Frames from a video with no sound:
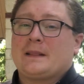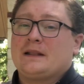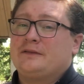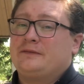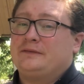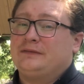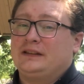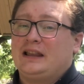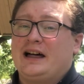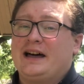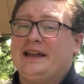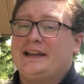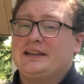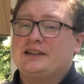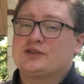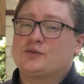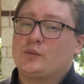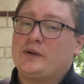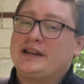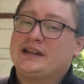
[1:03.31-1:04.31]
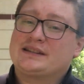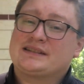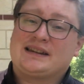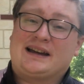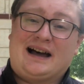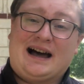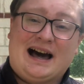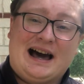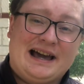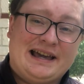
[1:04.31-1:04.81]
Flying is weak
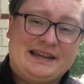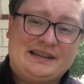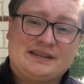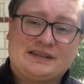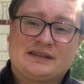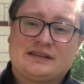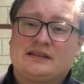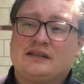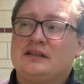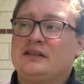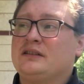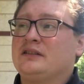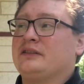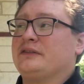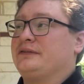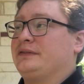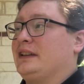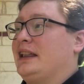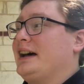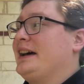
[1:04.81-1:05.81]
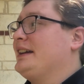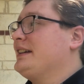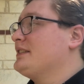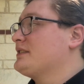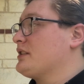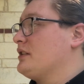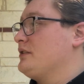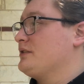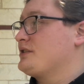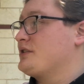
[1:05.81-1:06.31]
to ice. Flying
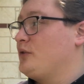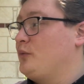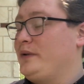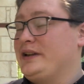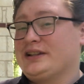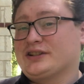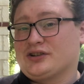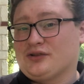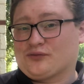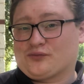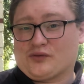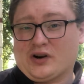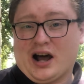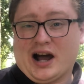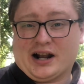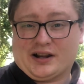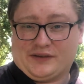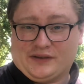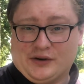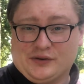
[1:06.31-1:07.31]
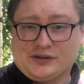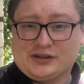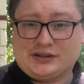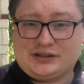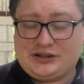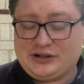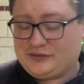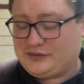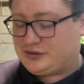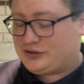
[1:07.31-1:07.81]
is also weak to rock. Those are the
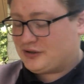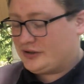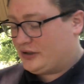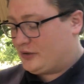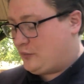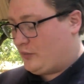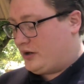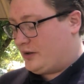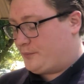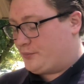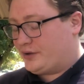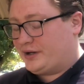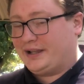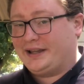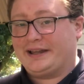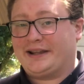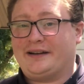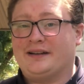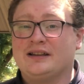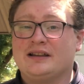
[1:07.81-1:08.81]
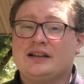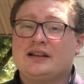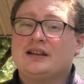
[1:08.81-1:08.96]
2 that you're going to want to bring in.